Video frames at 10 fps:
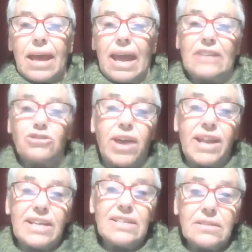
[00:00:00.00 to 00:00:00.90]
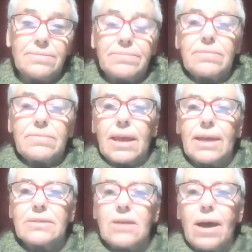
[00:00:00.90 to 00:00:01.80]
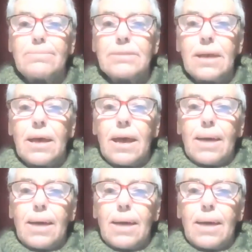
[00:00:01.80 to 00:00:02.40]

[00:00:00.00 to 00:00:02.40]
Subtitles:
and trannies at times,